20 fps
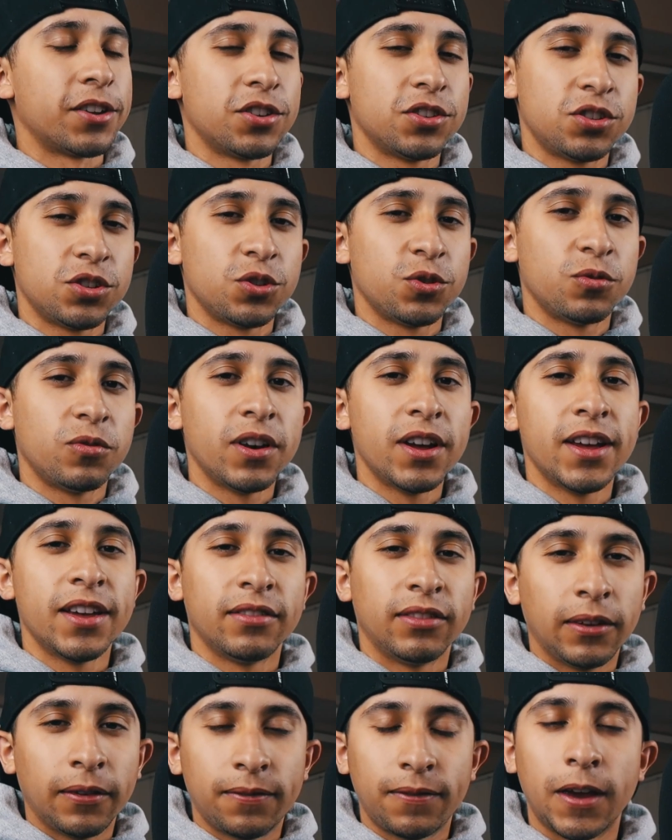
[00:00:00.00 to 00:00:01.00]
how to do
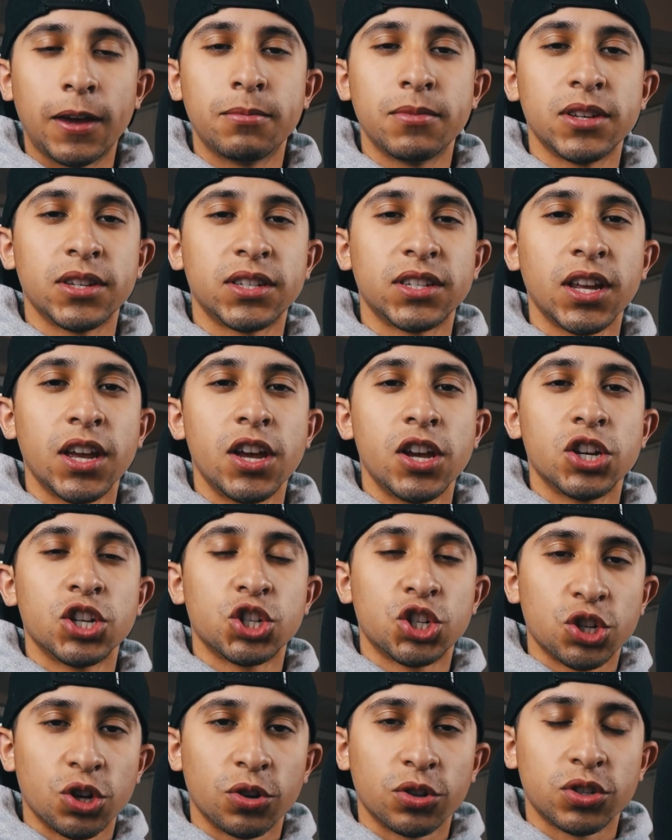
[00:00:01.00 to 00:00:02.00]
the famous
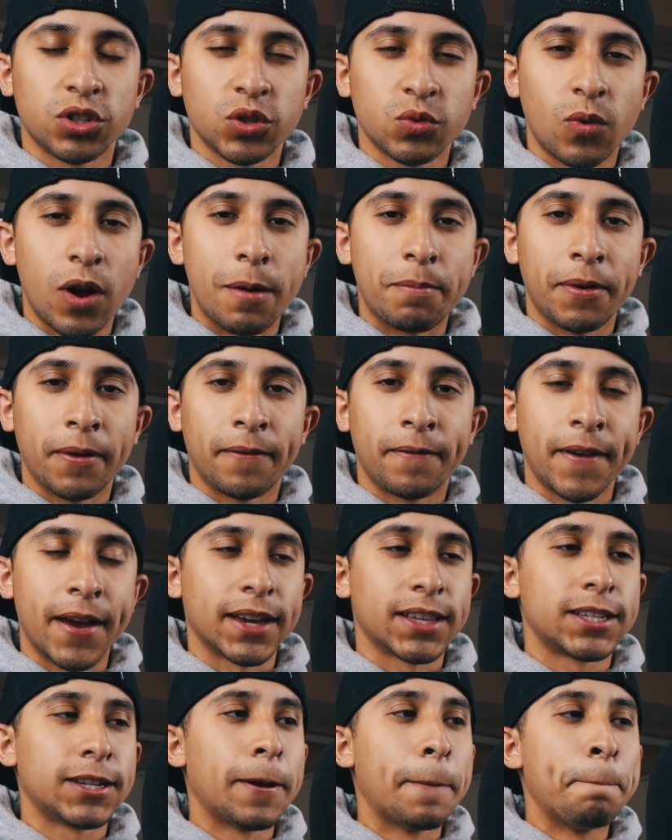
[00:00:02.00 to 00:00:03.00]
shirt swap
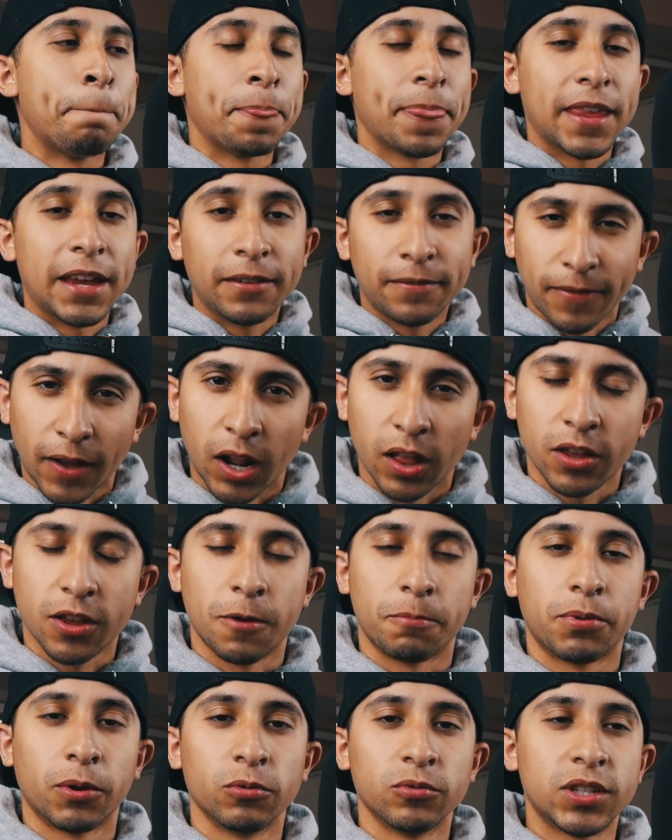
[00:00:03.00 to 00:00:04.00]
effect in Final
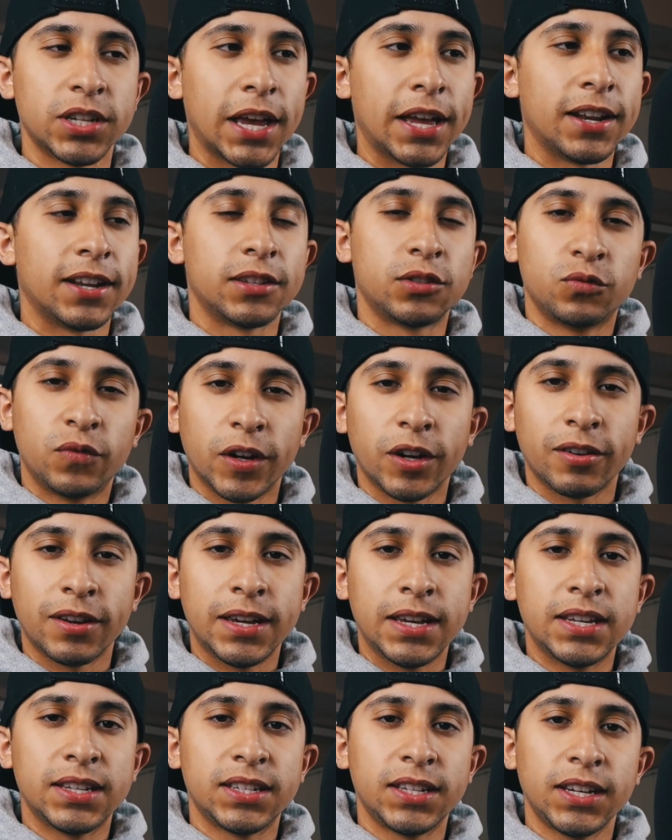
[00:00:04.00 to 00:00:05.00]
Cut Pro 10. It's very
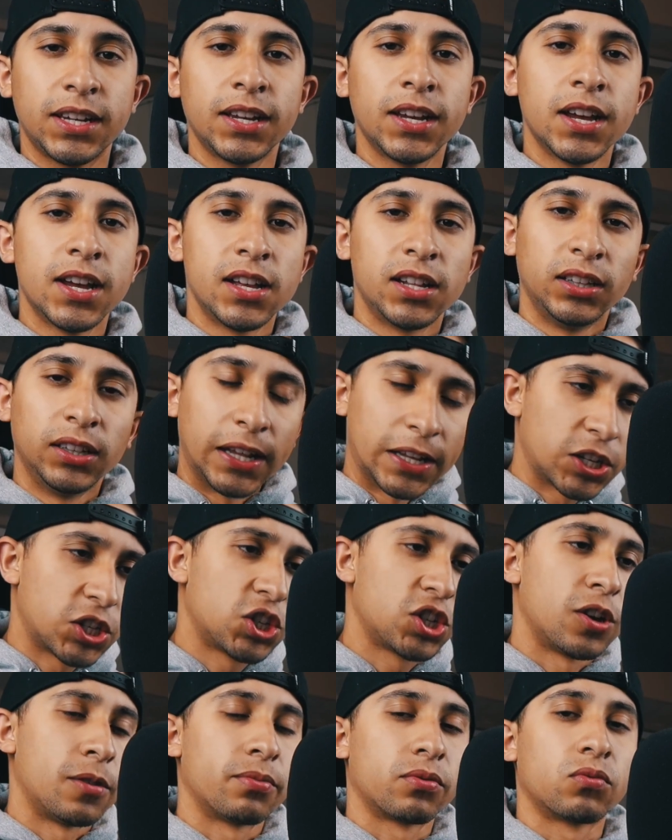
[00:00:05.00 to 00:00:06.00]
easy. Let's
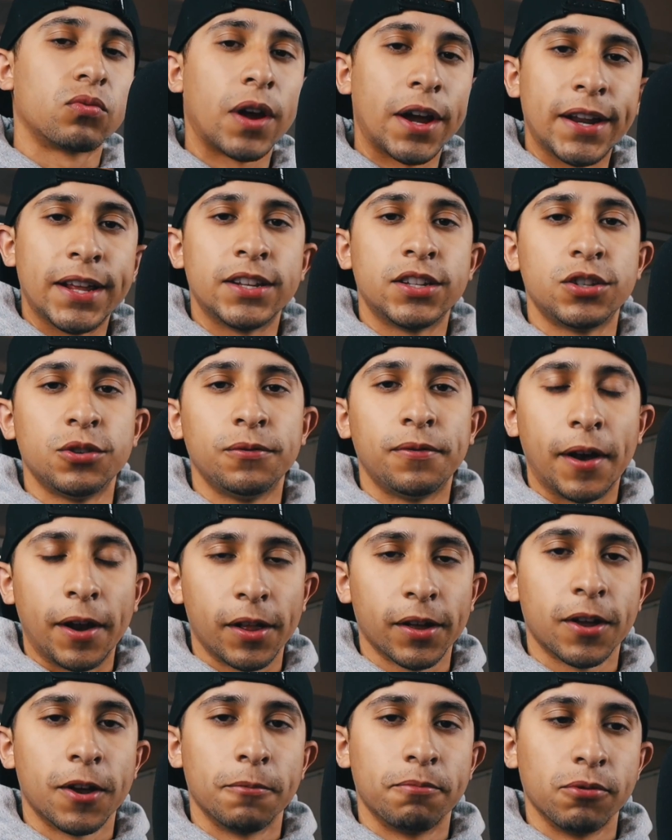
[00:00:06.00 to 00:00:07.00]
jump right into
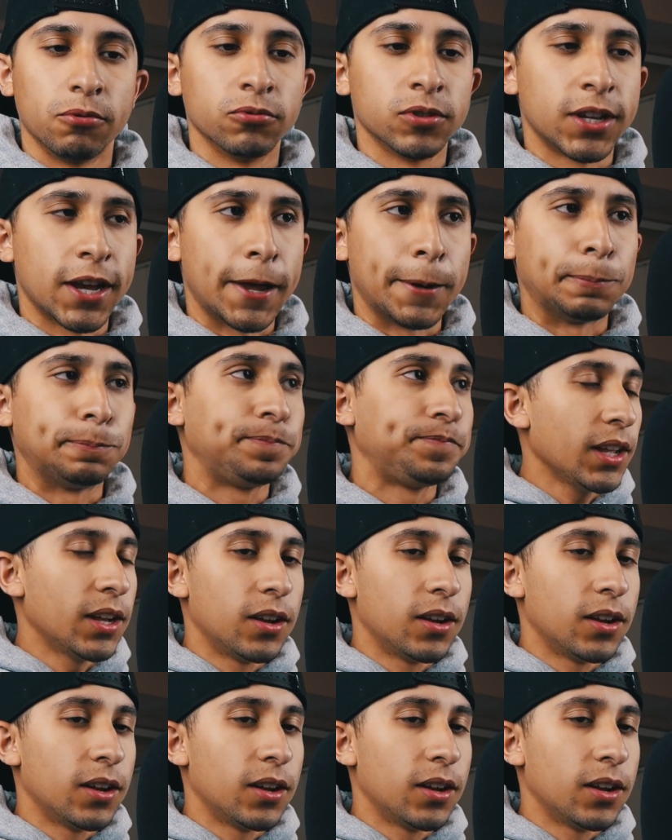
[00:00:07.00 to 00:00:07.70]
Final Cut Pro 10.